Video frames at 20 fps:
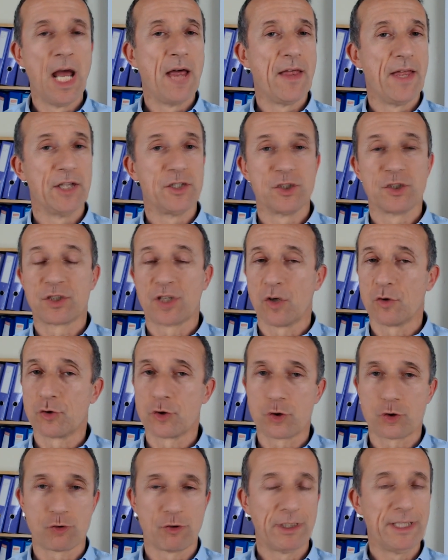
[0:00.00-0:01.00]
They just go
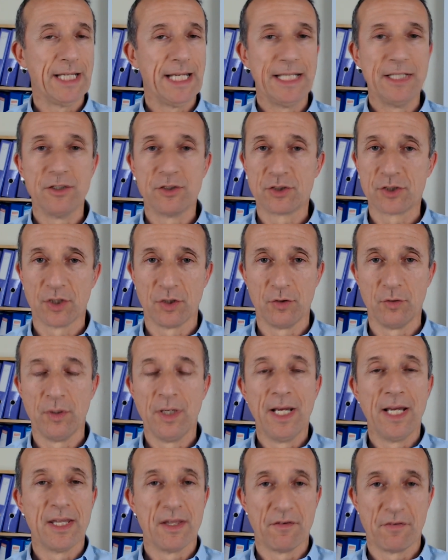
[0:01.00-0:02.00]
straight into
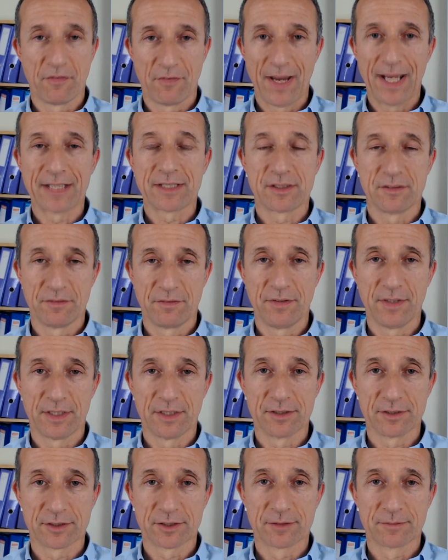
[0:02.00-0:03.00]
the facts and
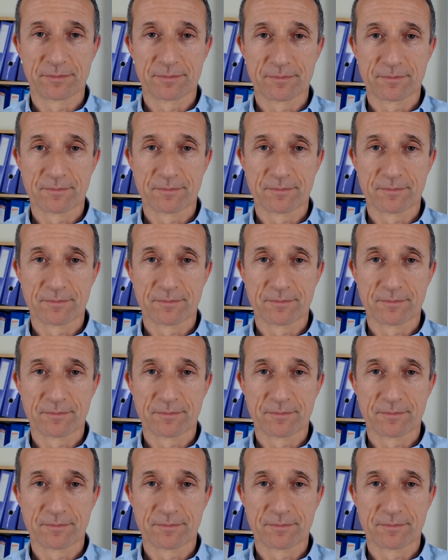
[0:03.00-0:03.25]
figures.